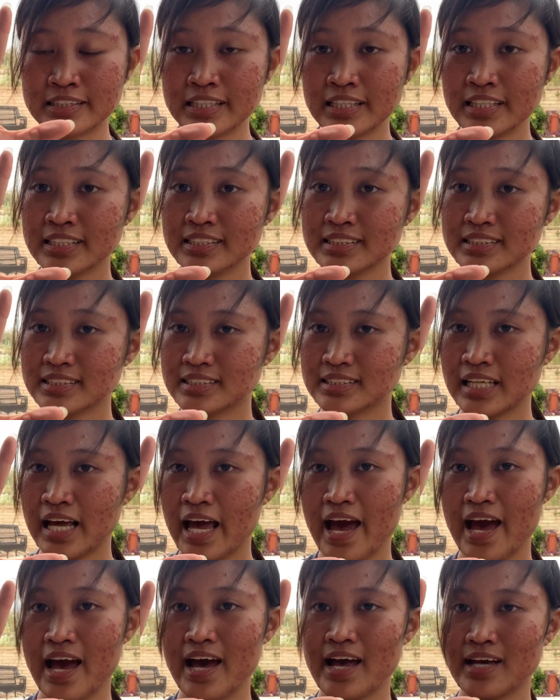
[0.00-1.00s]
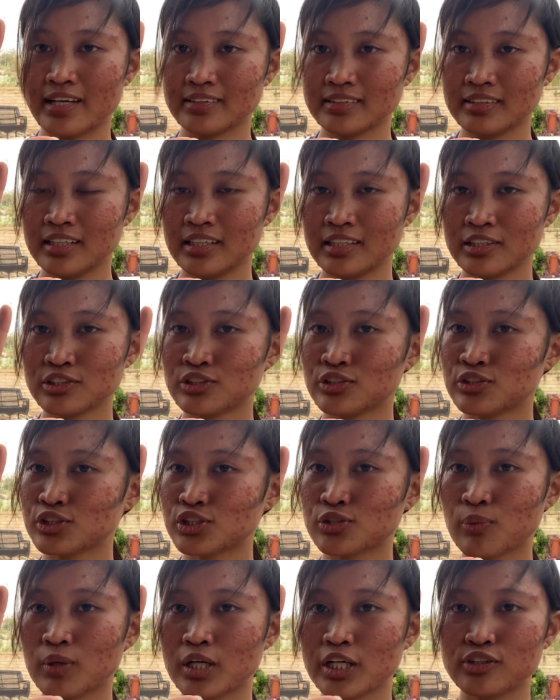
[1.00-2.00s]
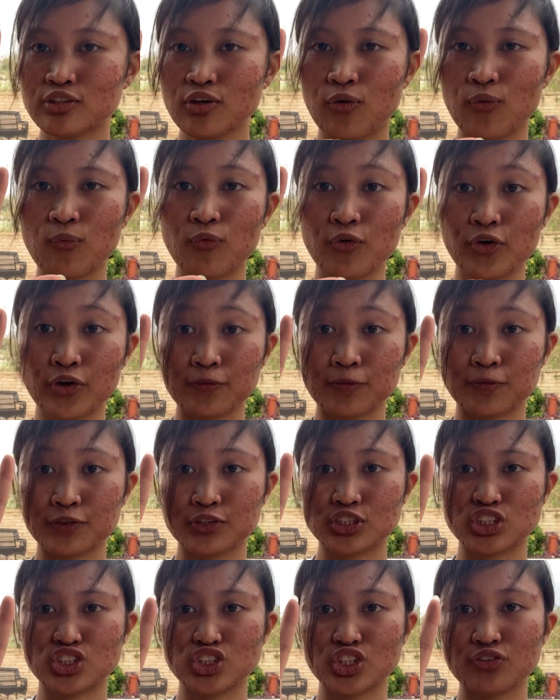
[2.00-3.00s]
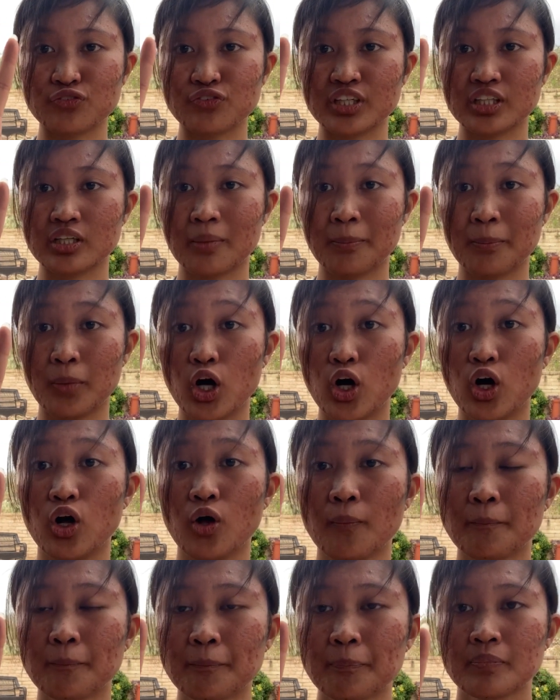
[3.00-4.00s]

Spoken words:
This hand usually don't work for serving the ball.